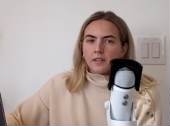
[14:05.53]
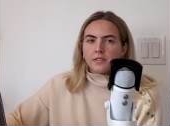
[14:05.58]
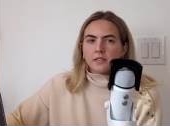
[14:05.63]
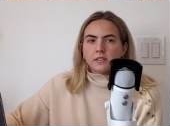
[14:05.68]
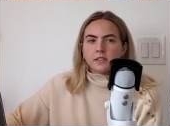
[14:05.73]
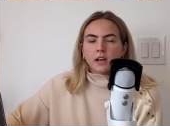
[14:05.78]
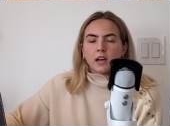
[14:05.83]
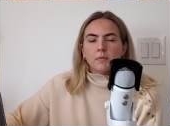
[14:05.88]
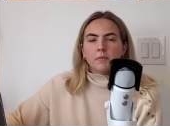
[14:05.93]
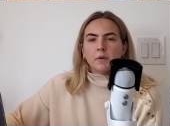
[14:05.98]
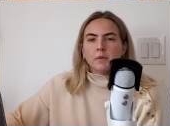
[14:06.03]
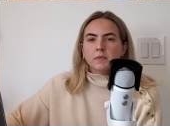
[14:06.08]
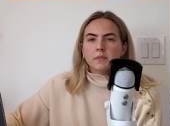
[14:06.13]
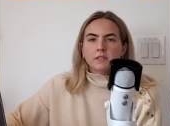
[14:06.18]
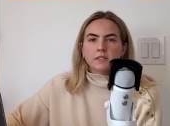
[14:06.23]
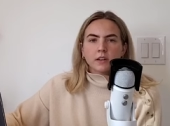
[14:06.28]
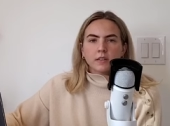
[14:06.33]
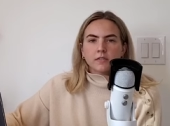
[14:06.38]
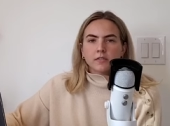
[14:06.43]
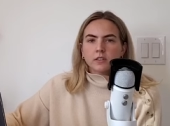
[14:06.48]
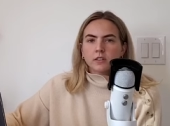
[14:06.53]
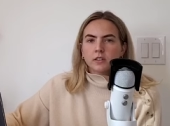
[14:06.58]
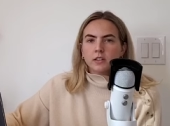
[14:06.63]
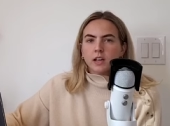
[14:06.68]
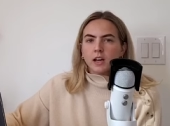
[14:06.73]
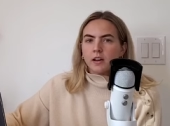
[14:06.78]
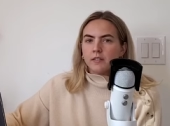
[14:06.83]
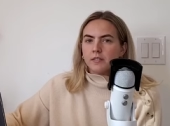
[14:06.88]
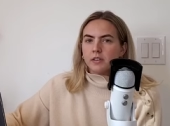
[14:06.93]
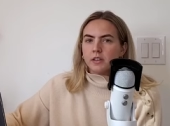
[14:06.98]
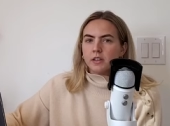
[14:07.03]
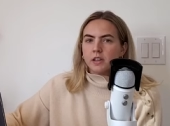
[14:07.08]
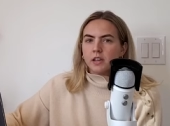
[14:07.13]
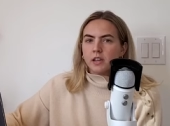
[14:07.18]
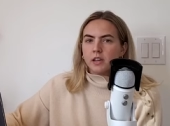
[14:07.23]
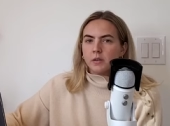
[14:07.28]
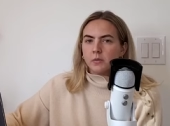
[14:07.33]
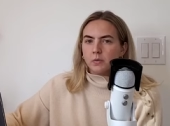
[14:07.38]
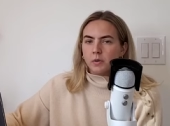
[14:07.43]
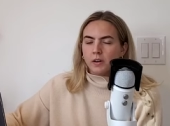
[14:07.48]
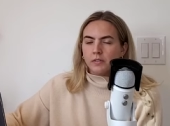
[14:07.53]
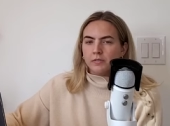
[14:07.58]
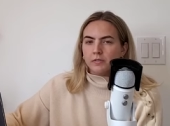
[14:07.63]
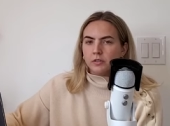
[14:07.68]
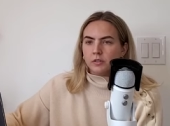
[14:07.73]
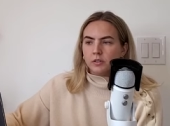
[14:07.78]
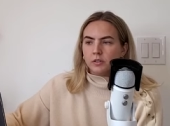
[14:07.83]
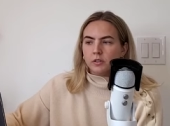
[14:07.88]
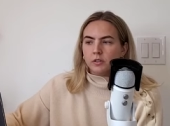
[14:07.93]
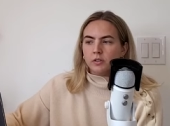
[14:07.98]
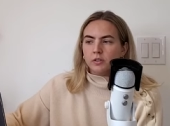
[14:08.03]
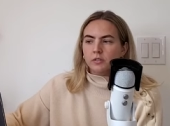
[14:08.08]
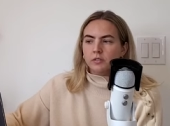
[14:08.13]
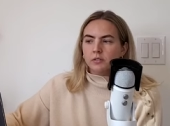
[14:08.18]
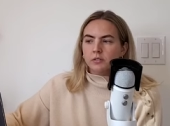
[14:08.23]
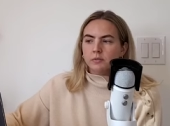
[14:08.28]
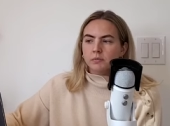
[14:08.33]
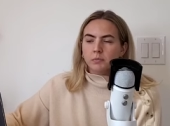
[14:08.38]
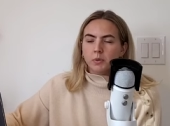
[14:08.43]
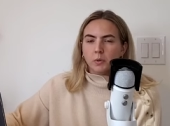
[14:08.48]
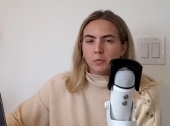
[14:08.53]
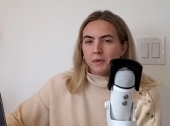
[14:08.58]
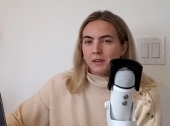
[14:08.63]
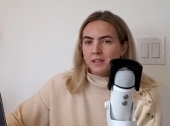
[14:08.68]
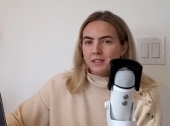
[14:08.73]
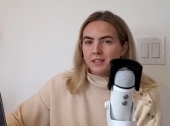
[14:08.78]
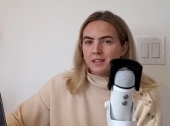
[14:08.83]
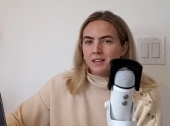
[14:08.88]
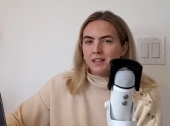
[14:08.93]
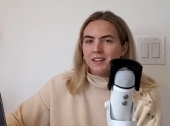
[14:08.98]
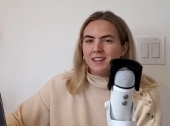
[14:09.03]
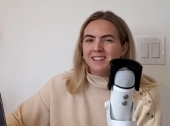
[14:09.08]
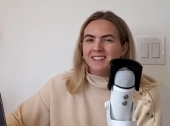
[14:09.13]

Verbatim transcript: At the time, I was definitely having a ruffle moment,